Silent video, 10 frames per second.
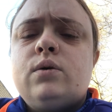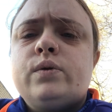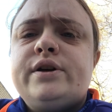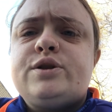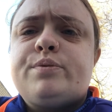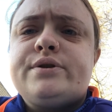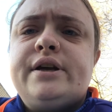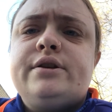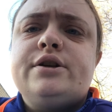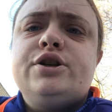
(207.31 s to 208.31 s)
only it's a
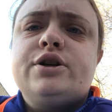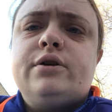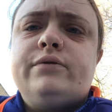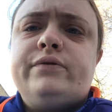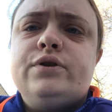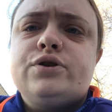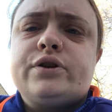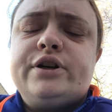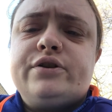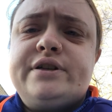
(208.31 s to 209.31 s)
percentage of
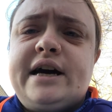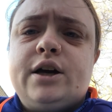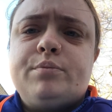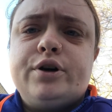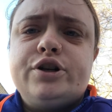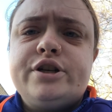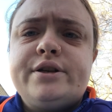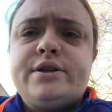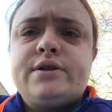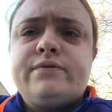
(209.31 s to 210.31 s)
usually your entire
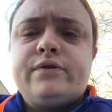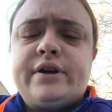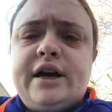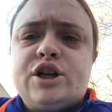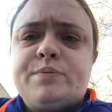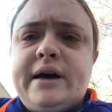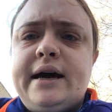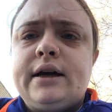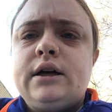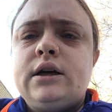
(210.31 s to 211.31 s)
purchase for the cash
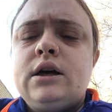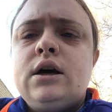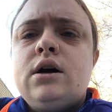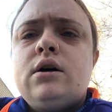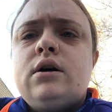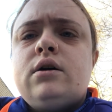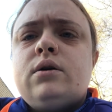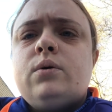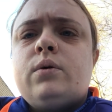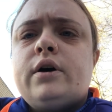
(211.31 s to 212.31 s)
back,
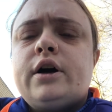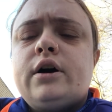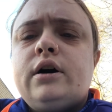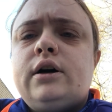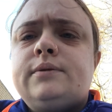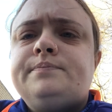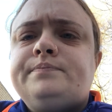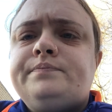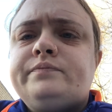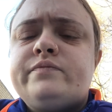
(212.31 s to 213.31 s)
or
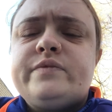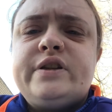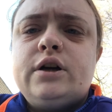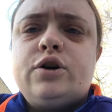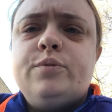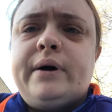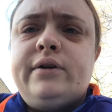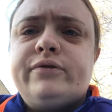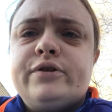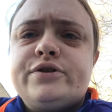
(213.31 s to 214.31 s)
um, a
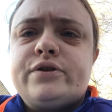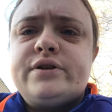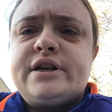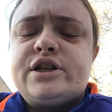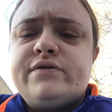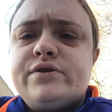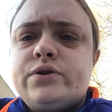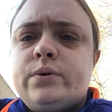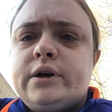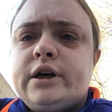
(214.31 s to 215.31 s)
coupon for a certain section of the
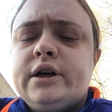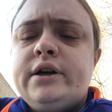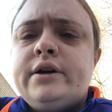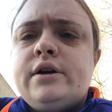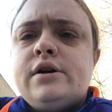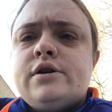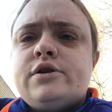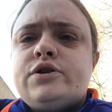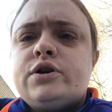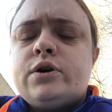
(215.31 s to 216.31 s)
store.
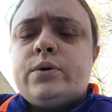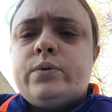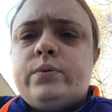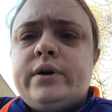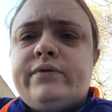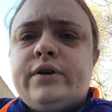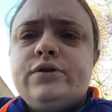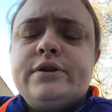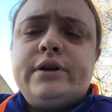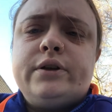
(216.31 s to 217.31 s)
So if you're
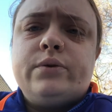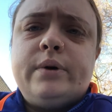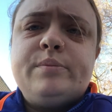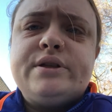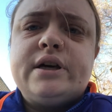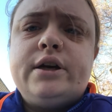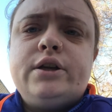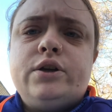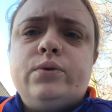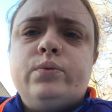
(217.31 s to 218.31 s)
using the website,
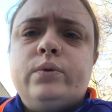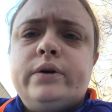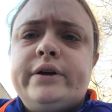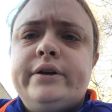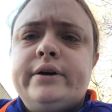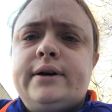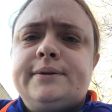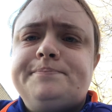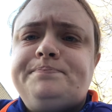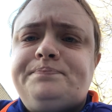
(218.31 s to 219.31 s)
you would
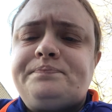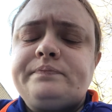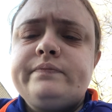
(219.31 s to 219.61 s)
um,